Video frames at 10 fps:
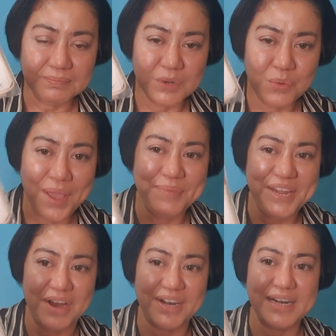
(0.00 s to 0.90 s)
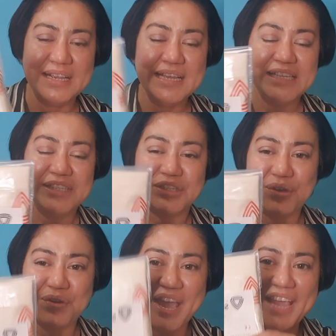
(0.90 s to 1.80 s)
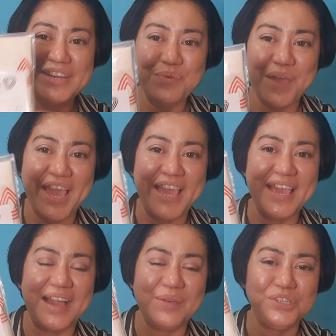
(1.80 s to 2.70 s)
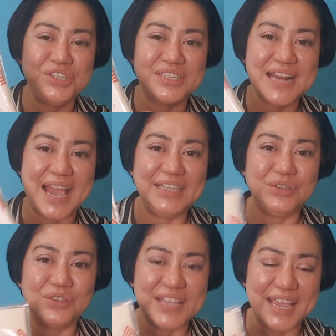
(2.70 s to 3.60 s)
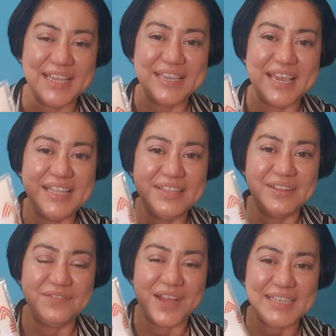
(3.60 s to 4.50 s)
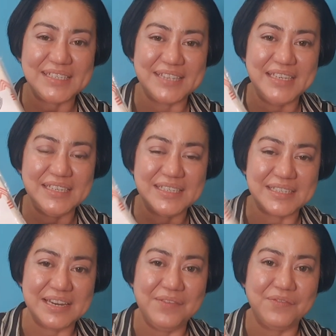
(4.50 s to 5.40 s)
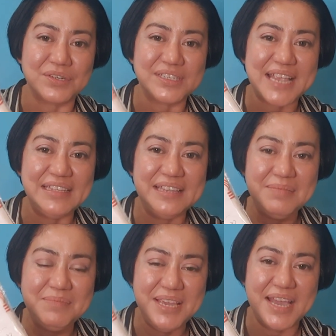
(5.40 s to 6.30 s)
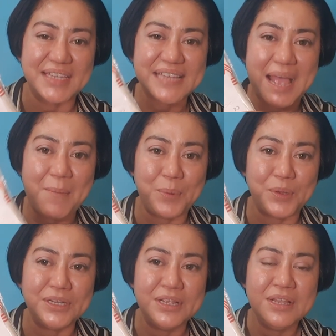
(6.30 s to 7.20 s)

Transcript: webinar. So anyway, I would just like to thank Edelweiss Dentistry for sending me a sample